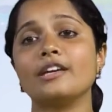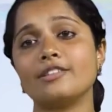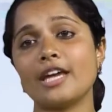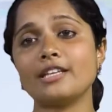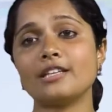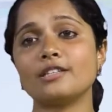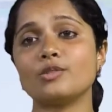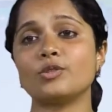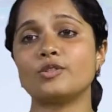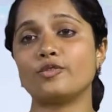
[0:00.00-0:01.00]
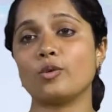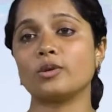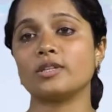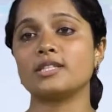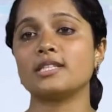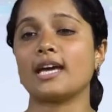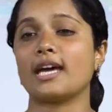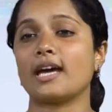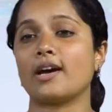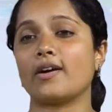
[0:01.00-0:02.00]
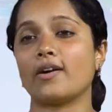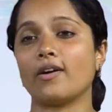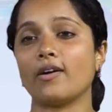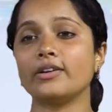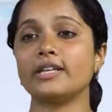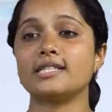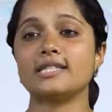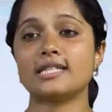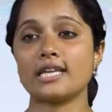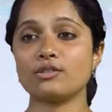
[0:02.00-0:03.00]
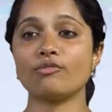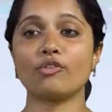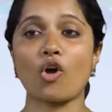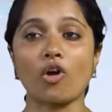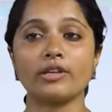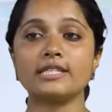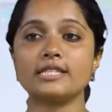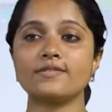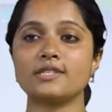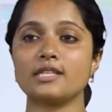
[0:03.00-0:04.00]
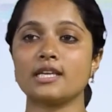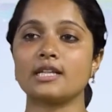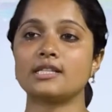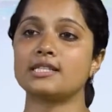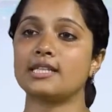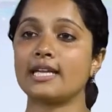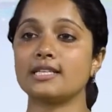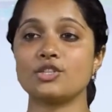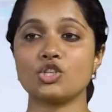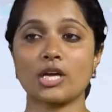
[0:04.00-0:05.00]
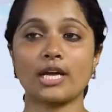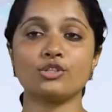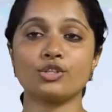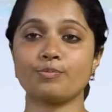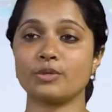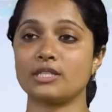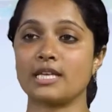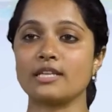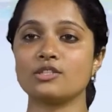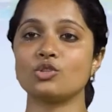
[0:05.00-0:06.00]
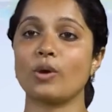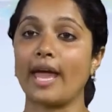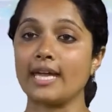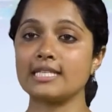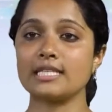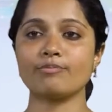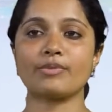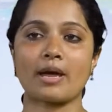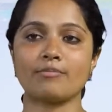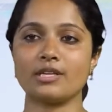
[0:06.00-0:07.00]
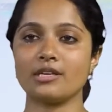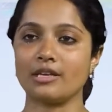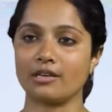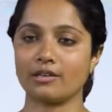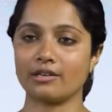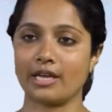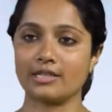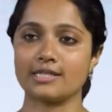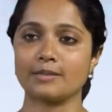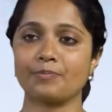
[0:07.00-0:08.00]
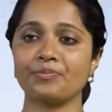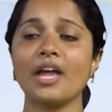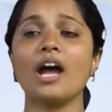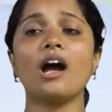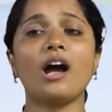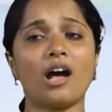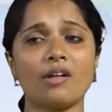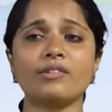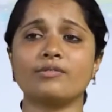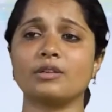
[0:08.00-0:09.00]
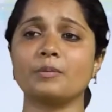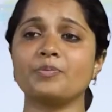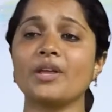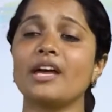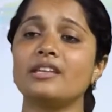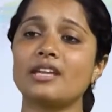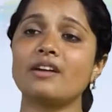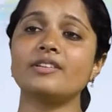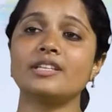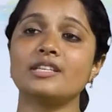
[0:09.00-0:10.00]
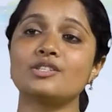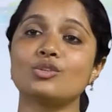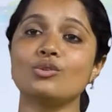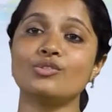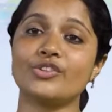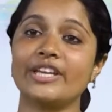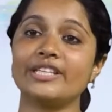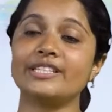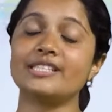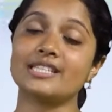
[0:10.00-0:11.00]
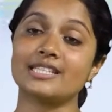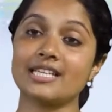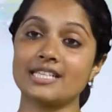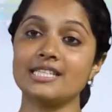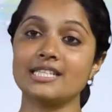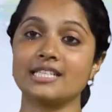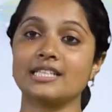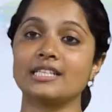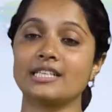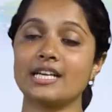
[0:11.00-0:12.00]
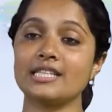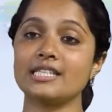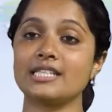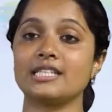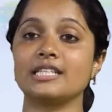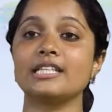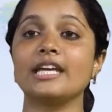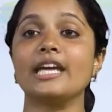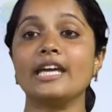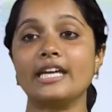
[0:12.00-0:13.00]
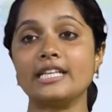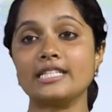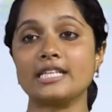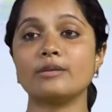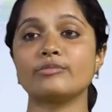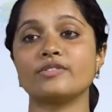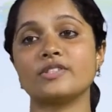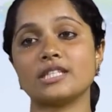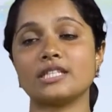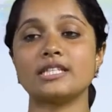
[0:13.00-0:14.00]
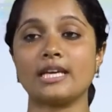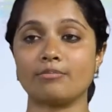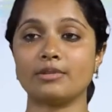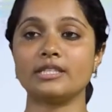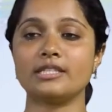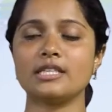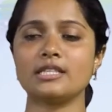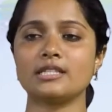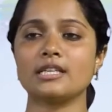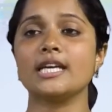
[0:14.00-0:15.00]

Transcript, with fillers: Readiness was focused on a set of cognitive skills that a child should possess to enter primary grades. However, Nowadays, school readiness is concern, considered in terms of certain abilities,